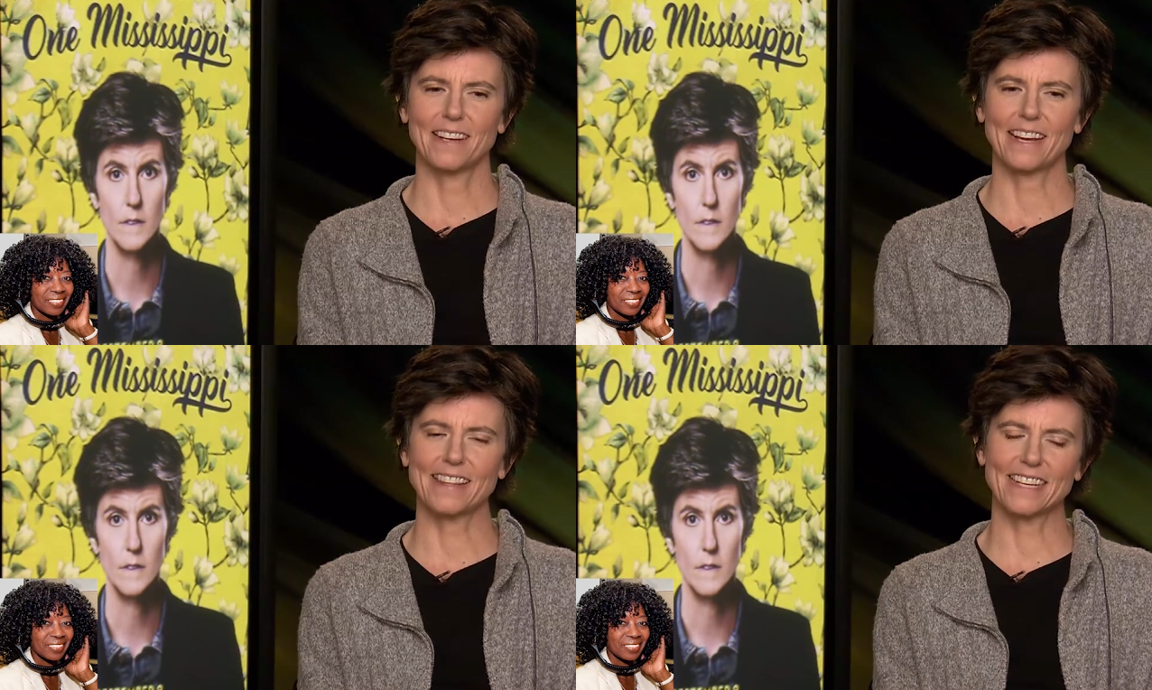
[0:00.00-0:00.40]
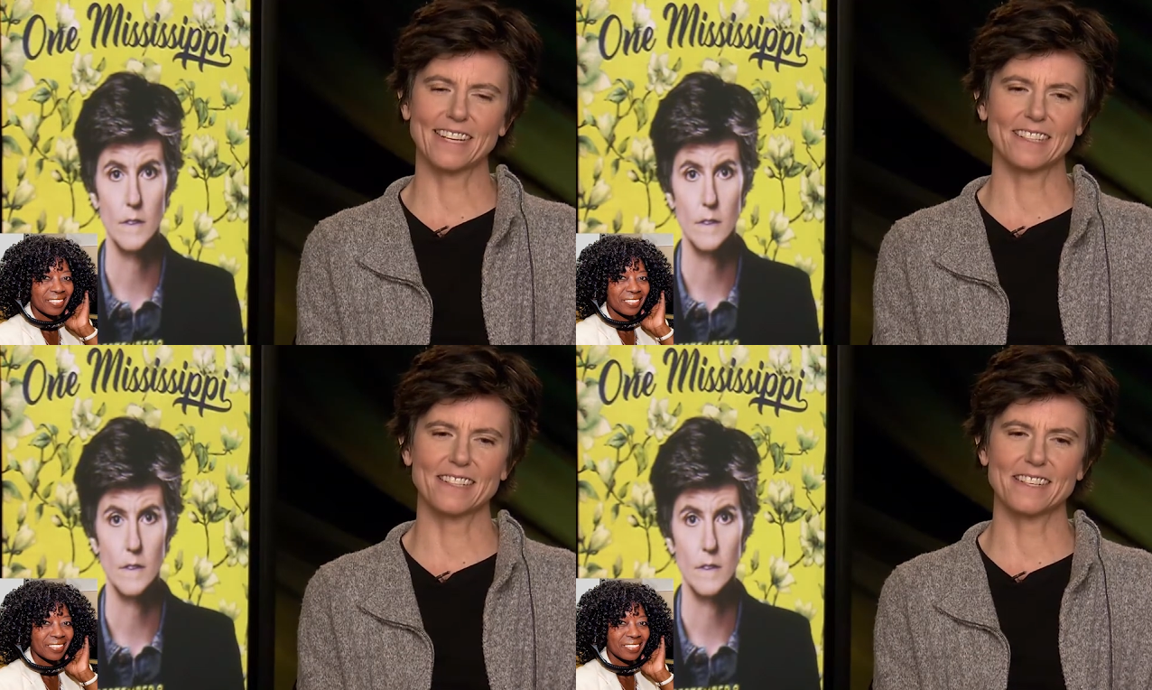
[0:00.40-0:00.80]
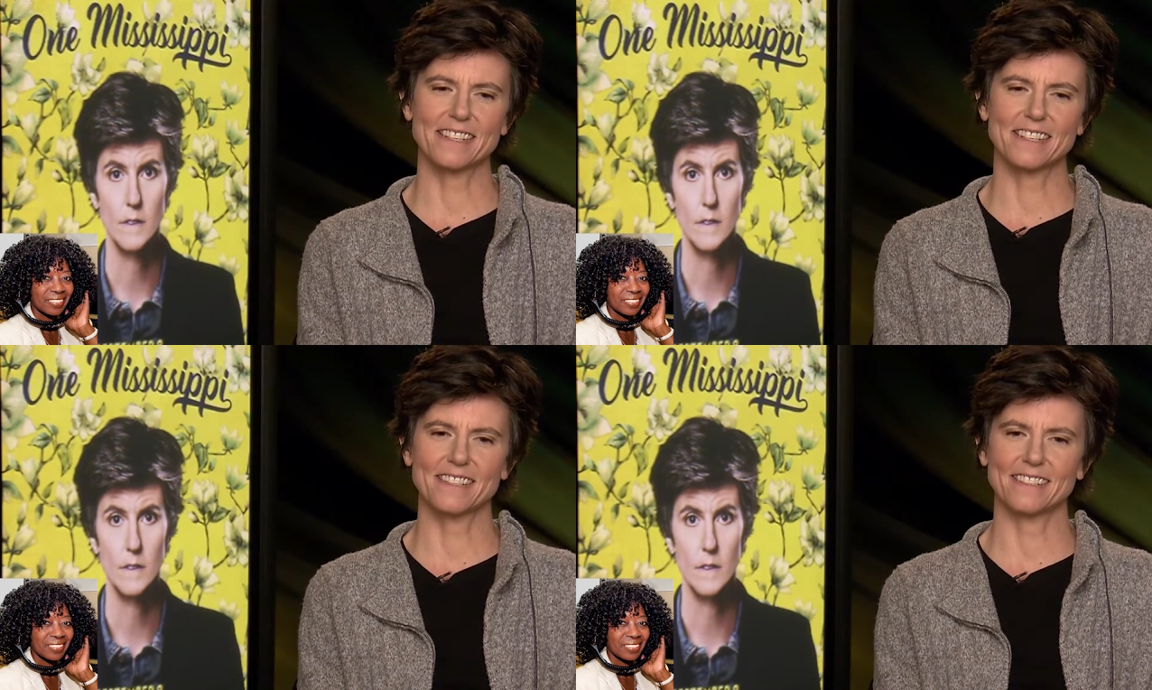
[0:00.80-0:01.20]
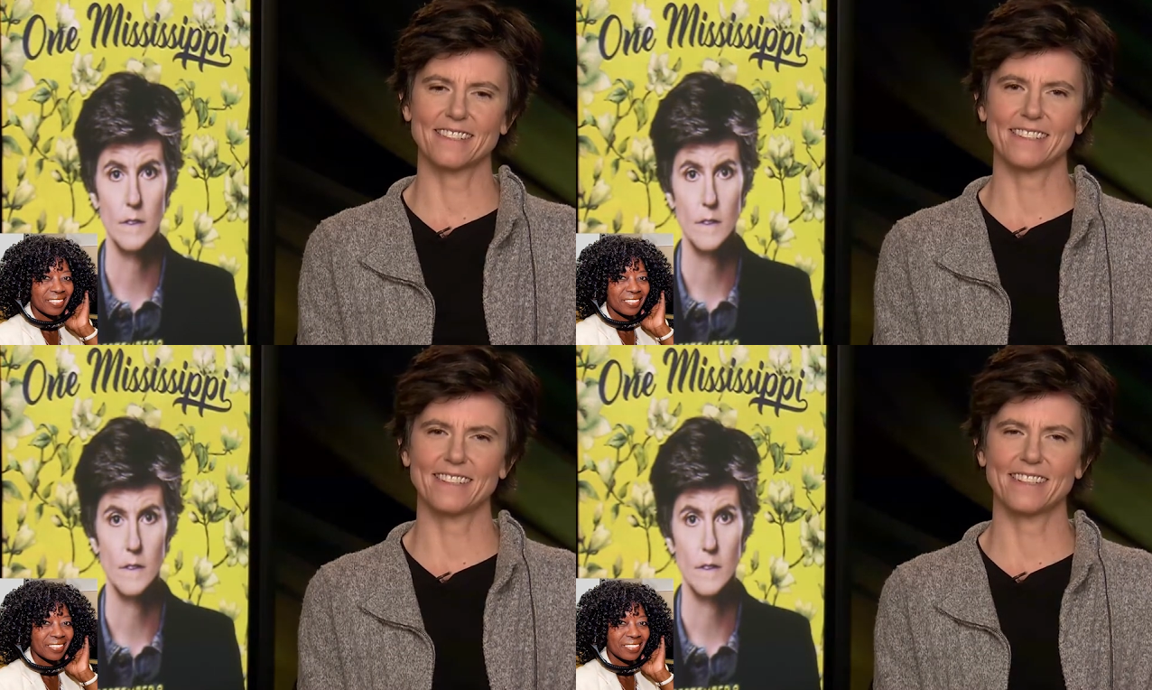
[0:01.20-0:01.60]
Speaker 1: I think it's,
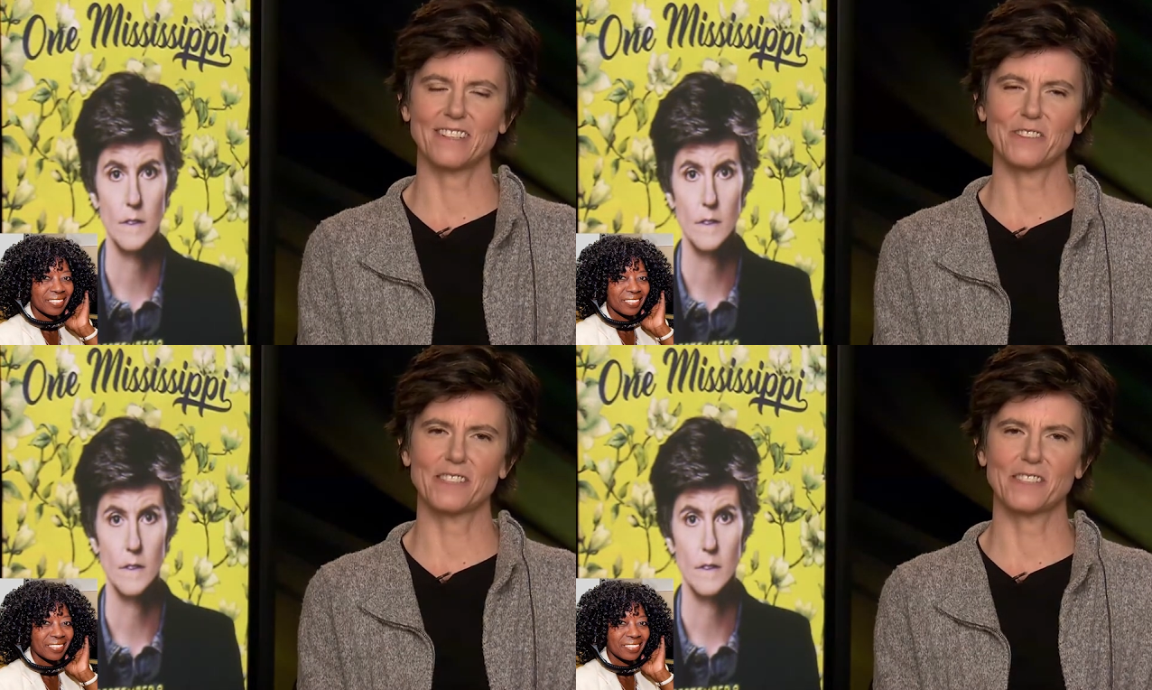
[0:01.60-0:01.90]
you know,